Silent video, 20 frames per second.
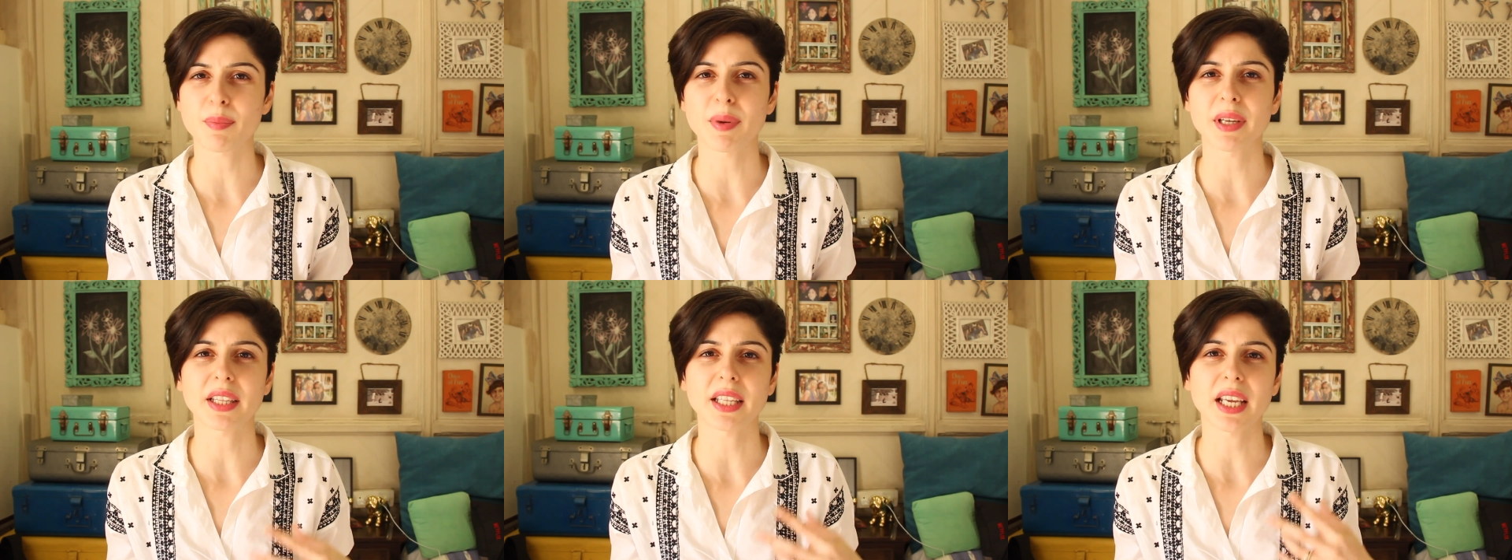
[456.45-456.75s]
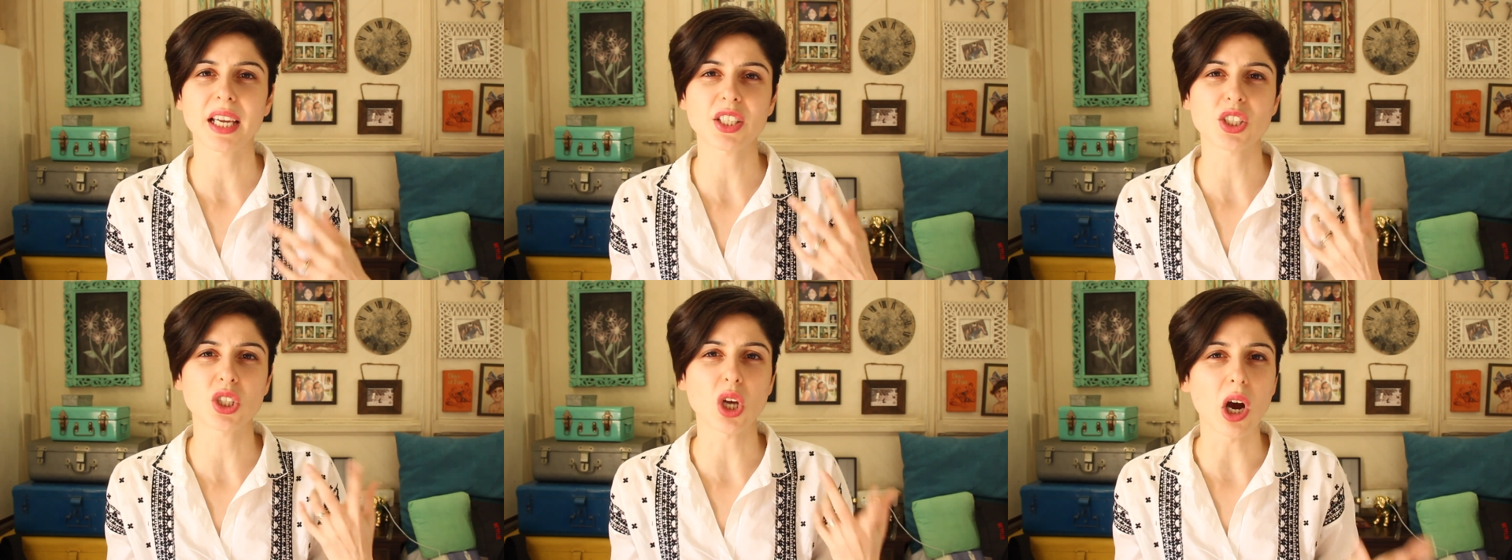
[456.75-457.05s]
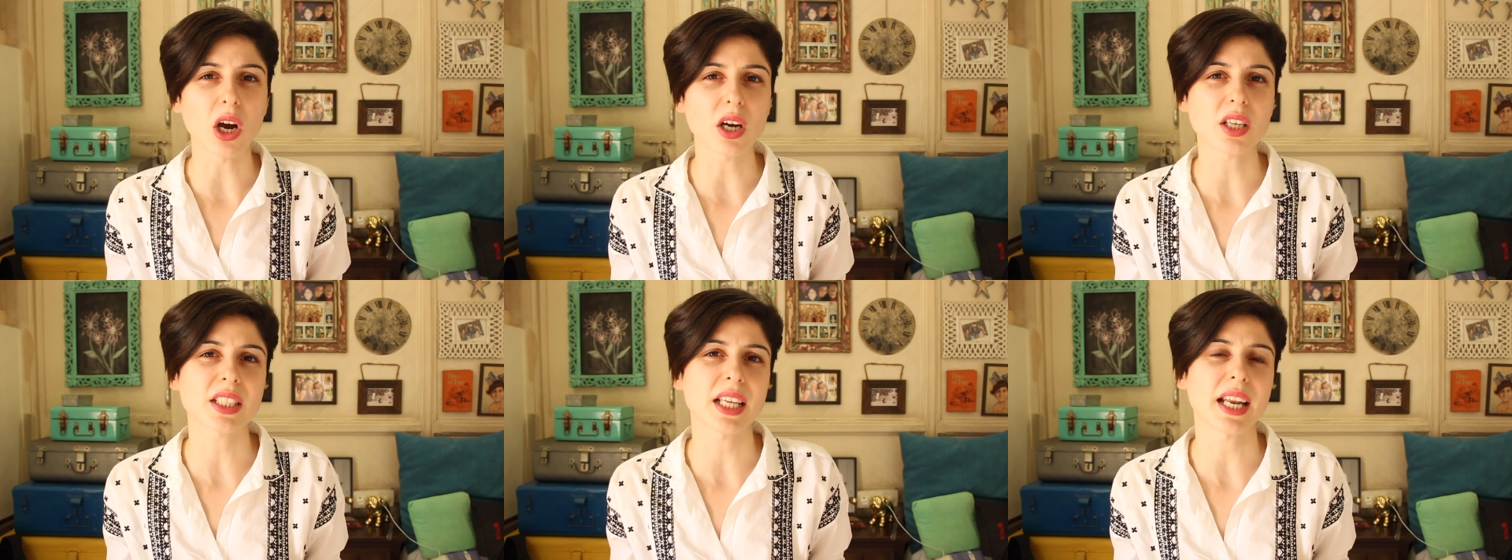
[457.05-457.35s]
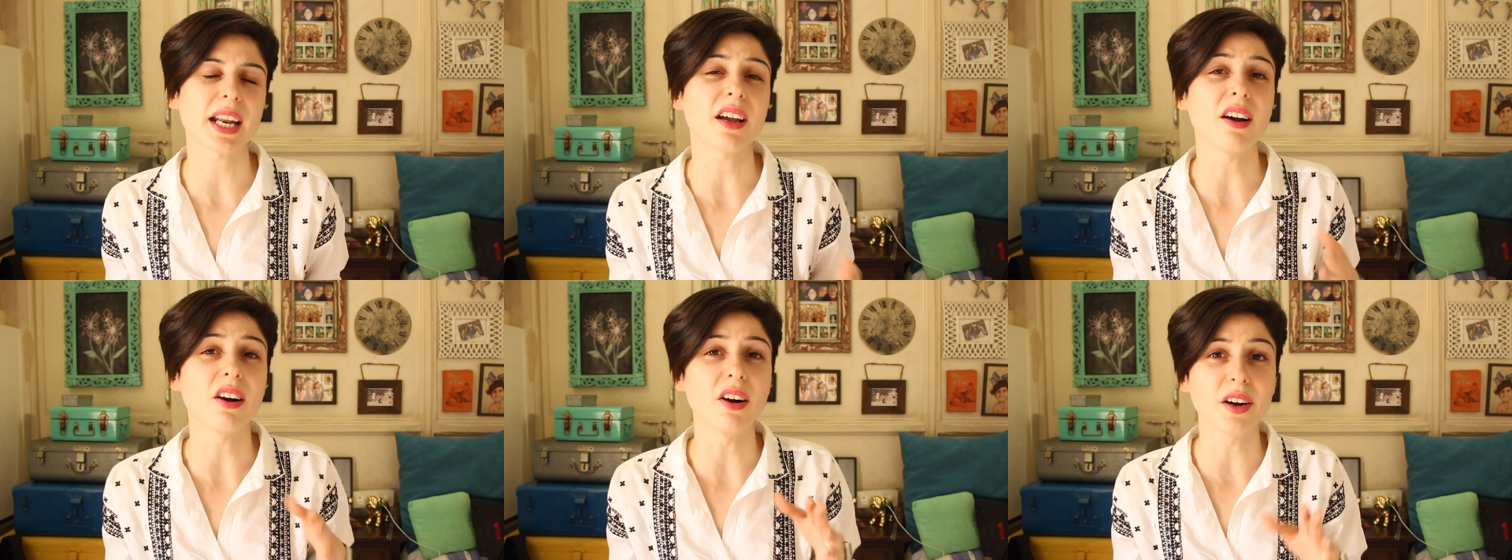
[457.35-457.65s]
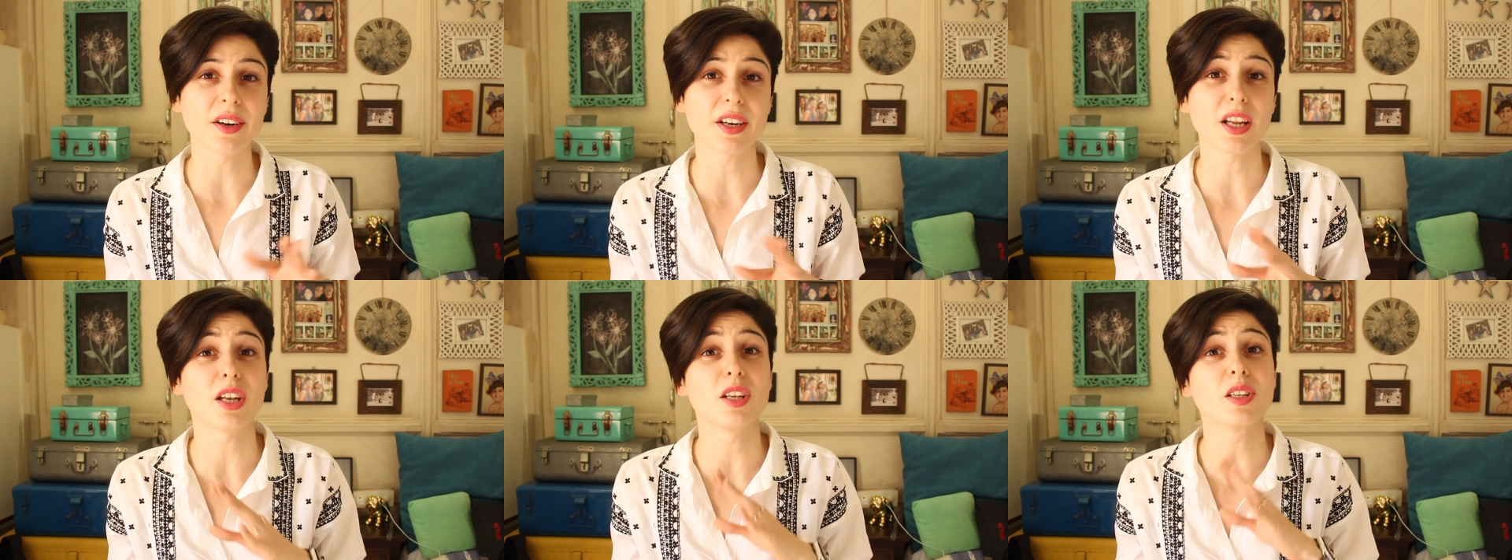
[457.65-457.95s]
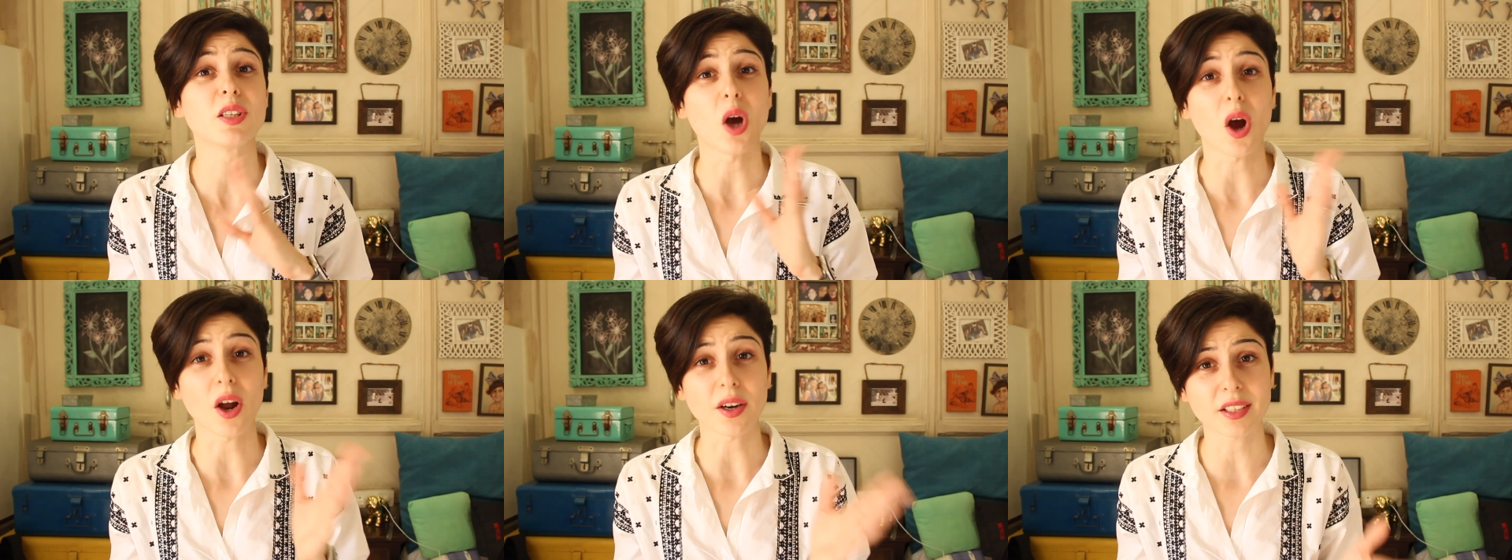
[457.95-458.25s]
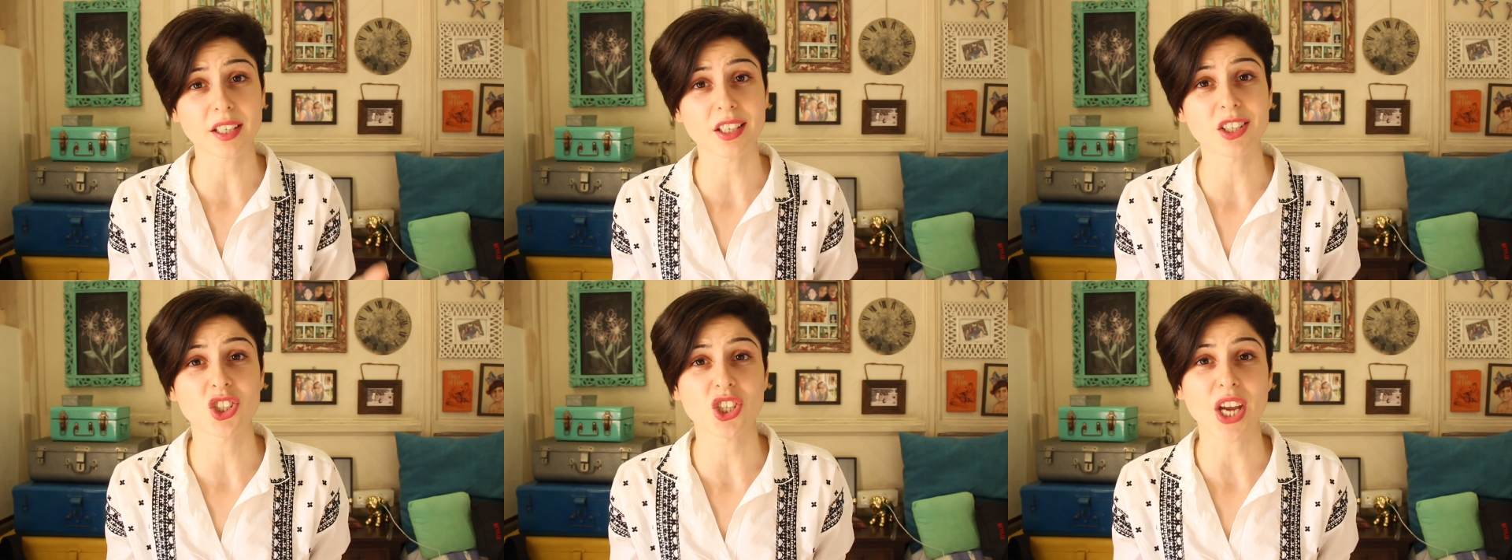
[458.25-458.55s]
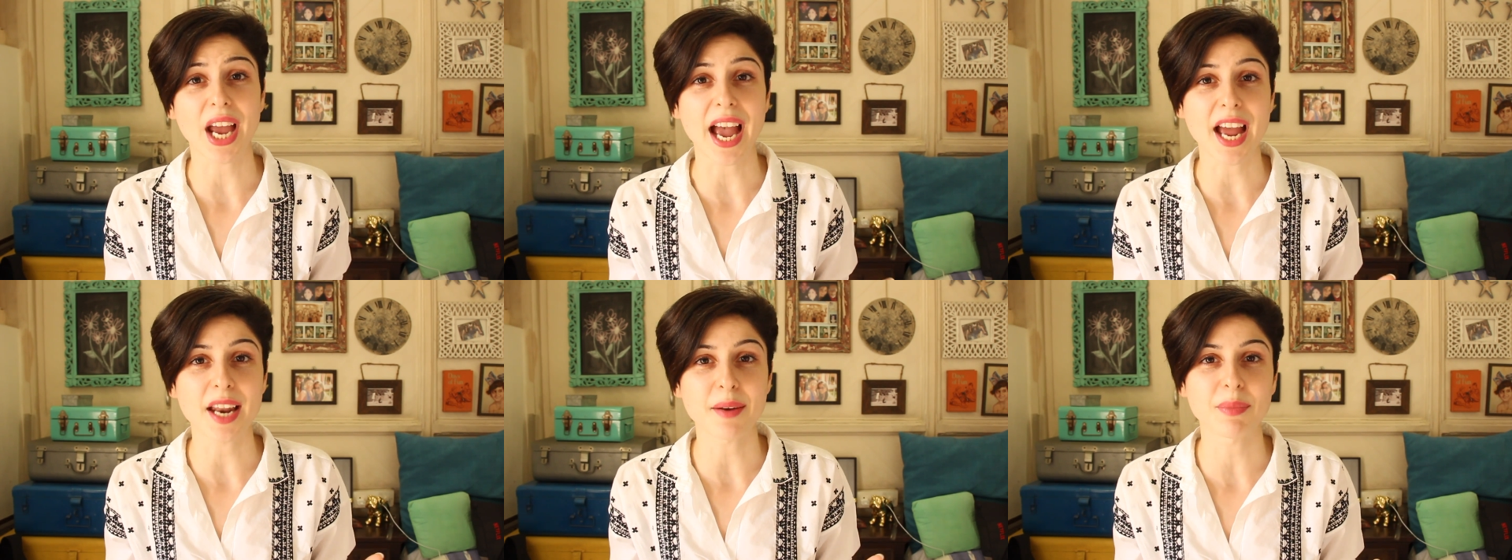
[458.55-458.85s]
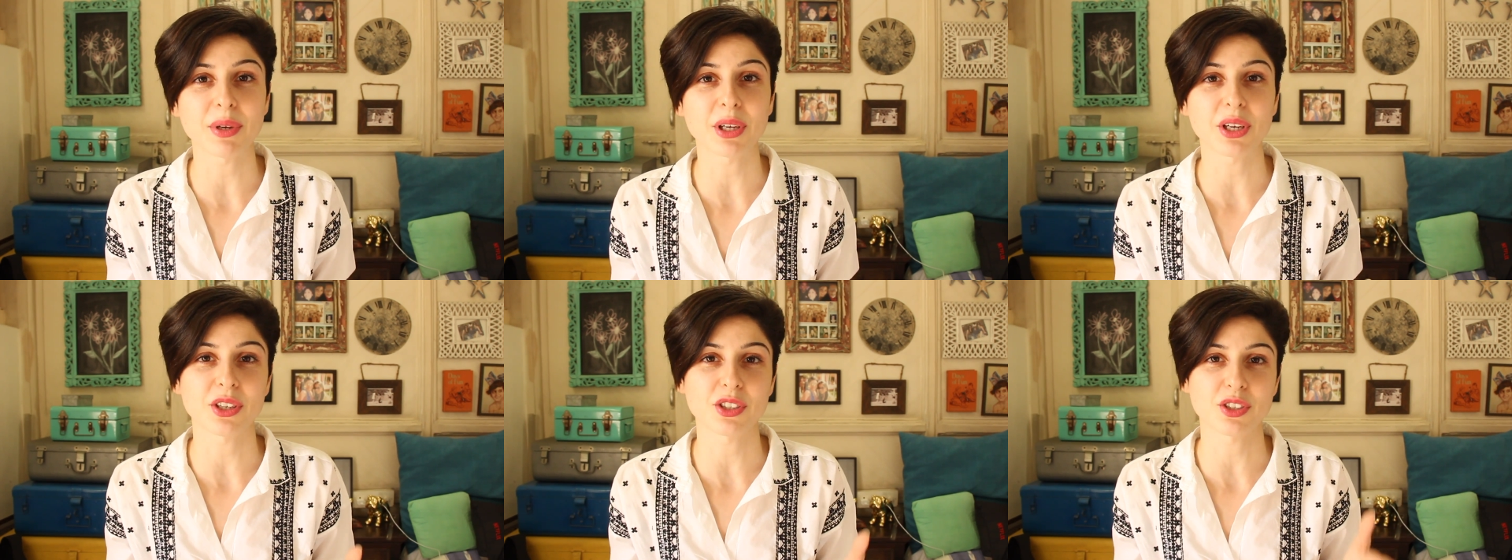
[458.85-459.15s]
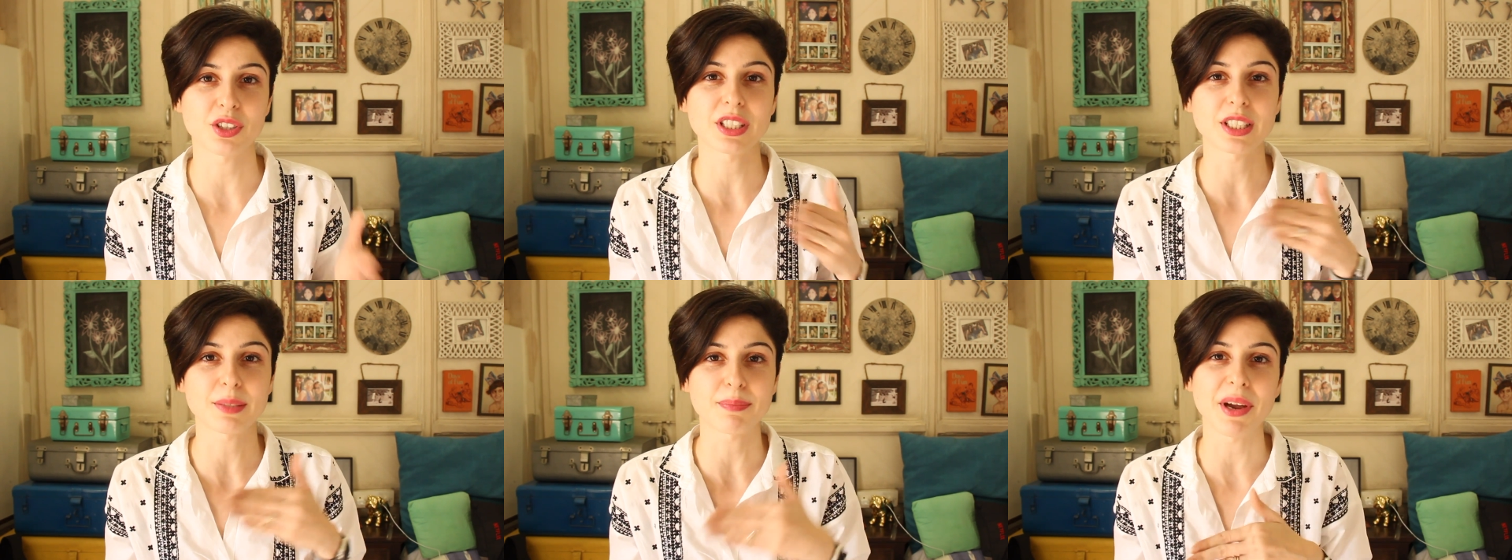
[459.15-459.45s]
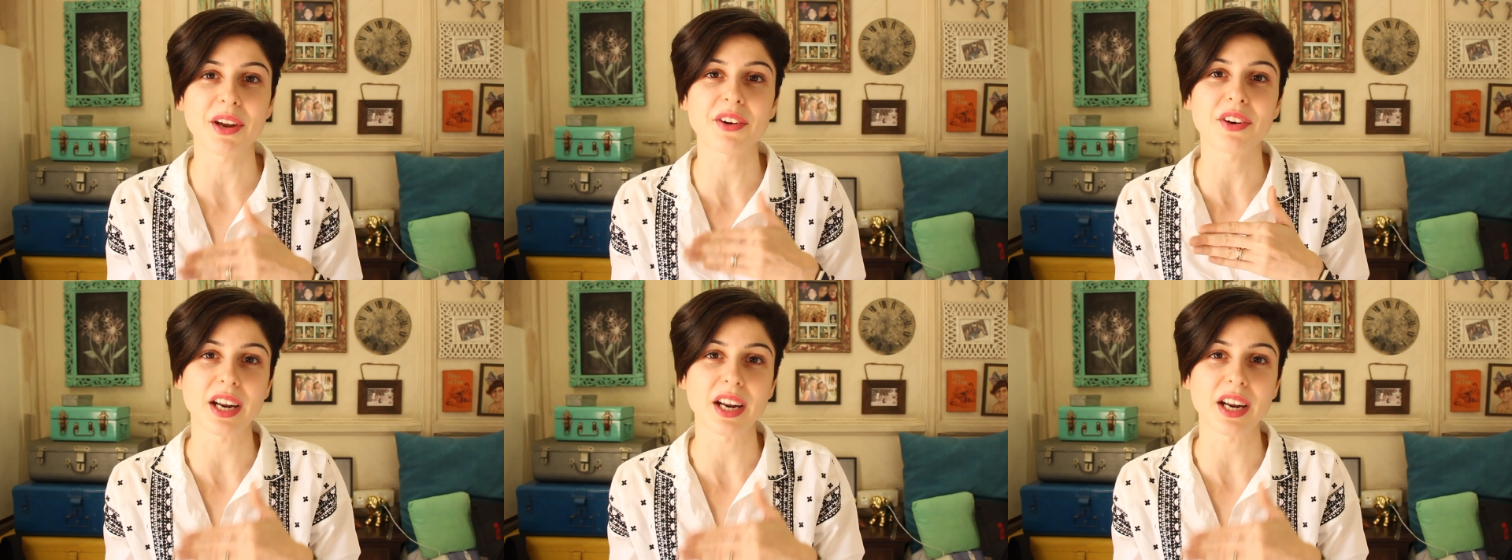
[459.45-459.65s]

but they are songs that I heard a lot in Jan because it's my